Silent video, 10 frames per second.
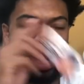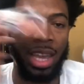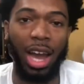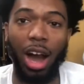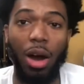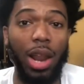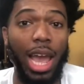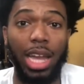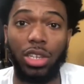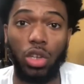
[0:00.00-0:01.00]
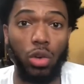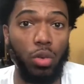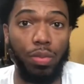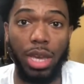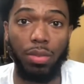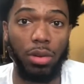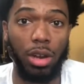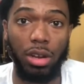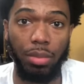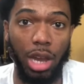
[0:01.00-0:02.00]
only had 2 people
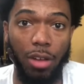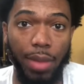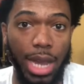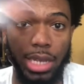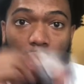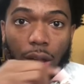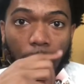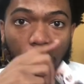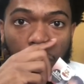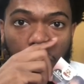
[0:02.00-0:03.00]
come to me off passing out cars.